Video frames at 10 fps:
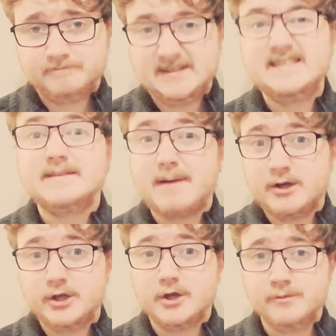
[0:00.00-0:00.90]
This is
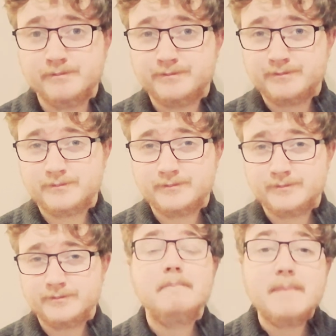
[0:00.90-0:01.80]
about you.
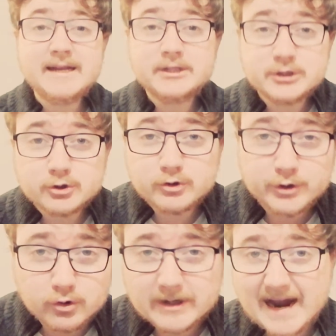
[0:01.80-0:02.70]
Make sure
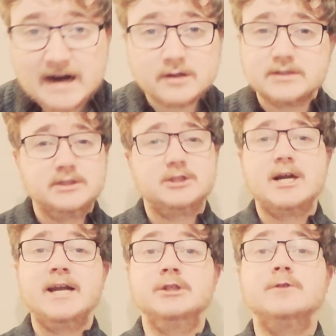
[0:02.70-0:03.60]
your characters
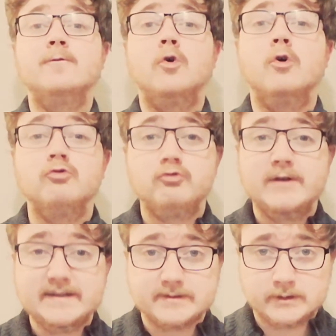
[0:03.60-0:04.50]
change for a
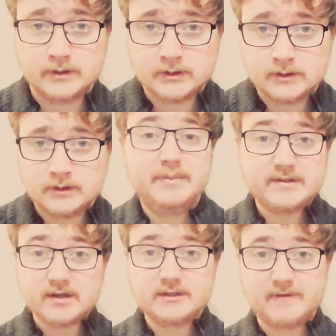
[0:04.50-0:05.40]
reason.
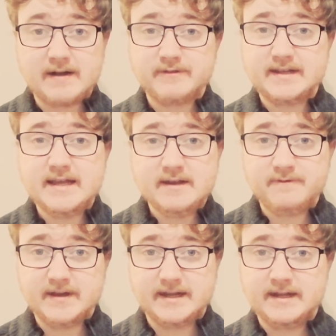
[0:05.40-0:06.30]
Besides that, the key
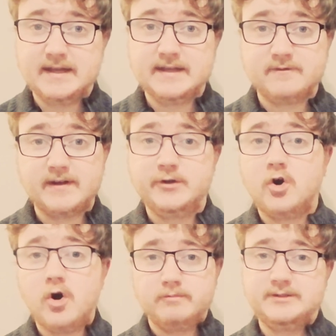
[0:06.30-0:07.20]
thing is that
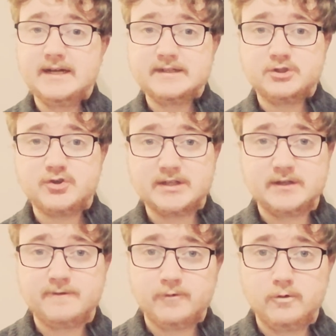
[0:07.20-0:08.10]
your objects
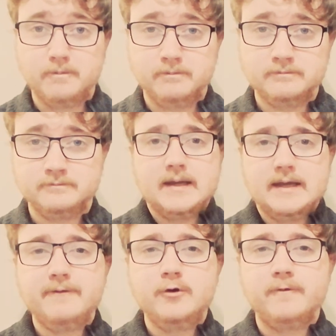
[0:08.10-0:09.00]
transform.
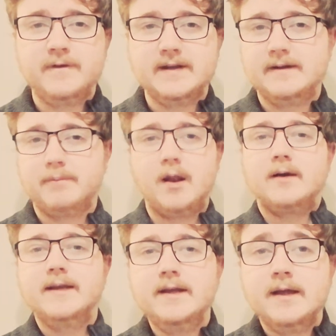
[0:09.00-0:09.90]
If you're feeling
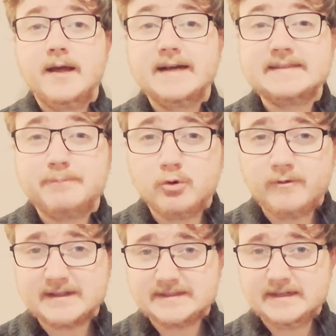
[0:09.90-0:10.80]
plucky, explore
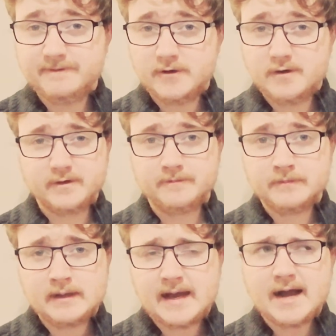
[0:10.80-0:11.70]
that scene further.
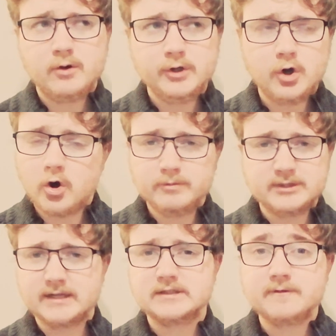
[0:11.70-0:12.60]
How are your
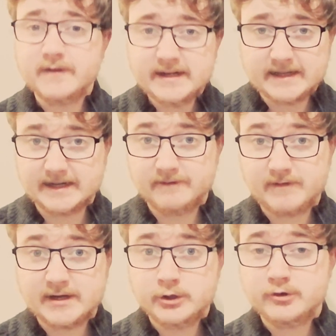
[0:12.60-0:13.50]
objects feeling in
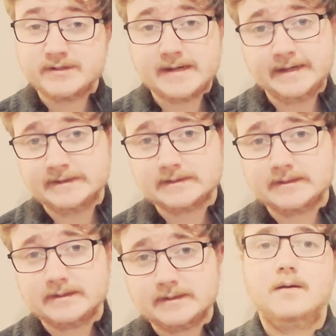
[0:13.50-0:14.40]
their new state?
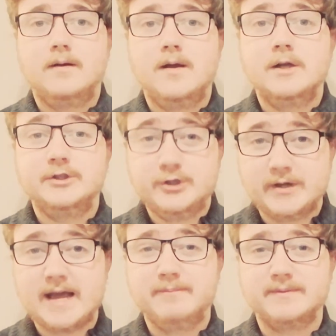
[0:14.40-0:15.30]
2
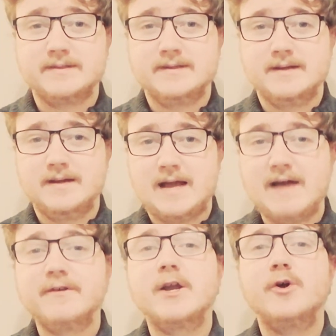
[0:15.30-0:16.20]
games.
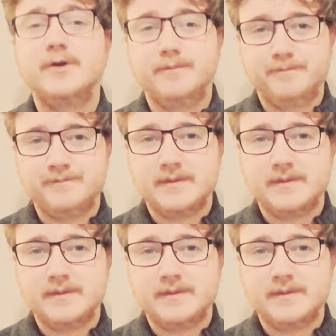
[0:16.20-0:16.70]
Have a go at them.